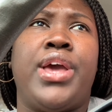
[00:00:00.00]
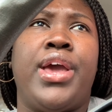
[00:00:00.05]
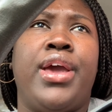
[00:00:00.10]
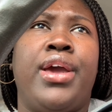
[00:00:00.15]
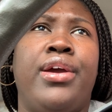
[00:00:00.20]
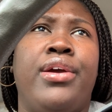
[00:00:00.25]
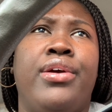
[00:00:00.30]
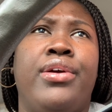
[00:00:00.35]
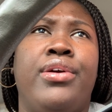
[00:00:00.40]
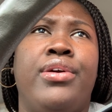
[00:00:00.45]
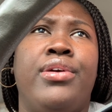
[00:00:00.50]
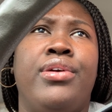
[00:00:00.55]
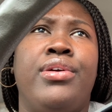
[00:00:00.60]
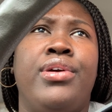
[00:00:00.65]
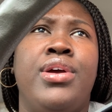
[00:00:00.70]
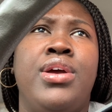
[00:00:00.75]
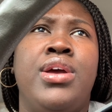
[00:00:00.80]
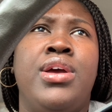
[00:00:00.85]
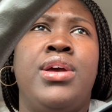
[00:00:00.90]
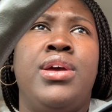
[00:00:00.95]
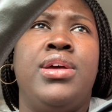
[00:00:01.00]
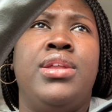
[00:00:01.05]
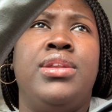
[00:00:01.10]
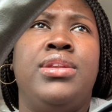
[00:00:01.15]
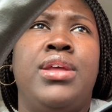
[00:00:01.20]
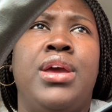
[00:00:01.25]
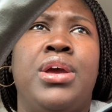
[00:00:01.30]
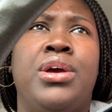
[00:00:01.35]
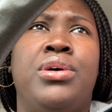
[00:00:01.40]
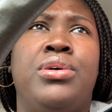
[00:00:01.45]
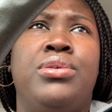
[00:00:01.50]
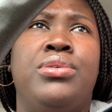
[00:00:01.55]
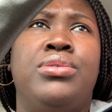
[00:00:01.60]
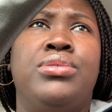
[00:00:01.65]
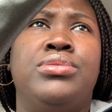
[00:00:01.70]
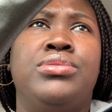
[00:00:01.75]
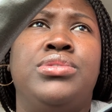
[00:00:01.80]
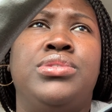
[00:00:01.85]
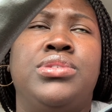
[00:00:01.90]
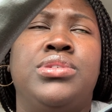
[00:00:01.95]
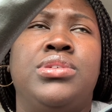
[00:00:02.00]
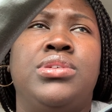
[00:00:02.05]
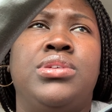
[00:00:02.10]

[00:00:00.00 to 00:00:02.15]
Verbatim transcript: hair, nails,